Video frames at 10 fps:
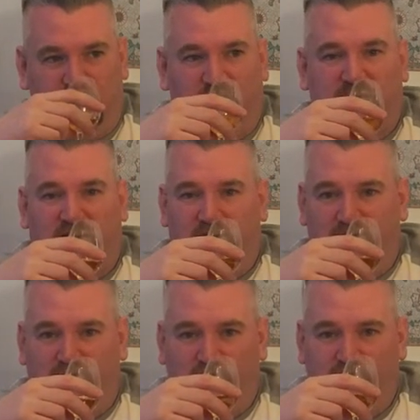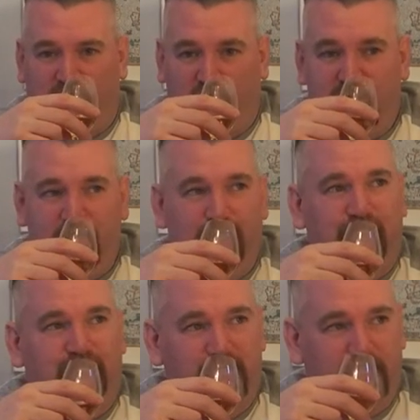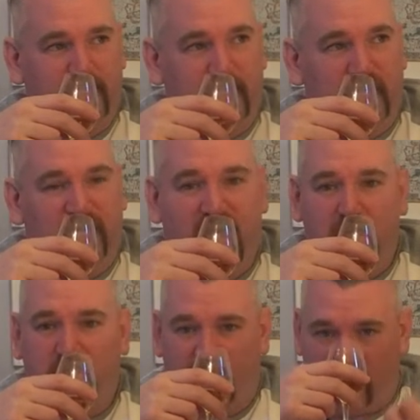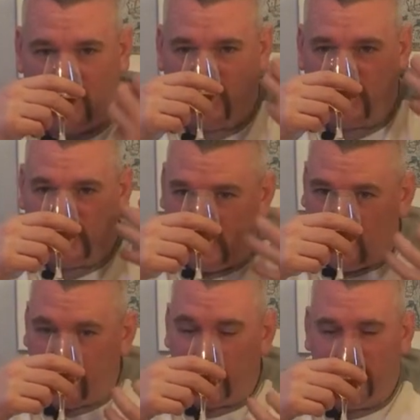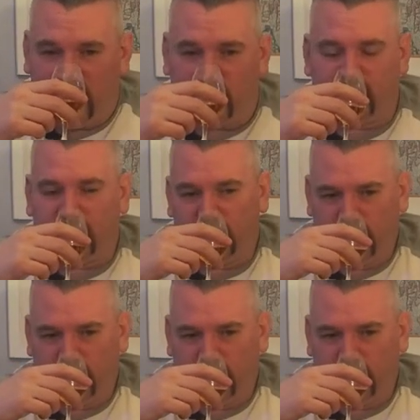I'd say quite fruity, quite vibrant, it's like a fruit burst.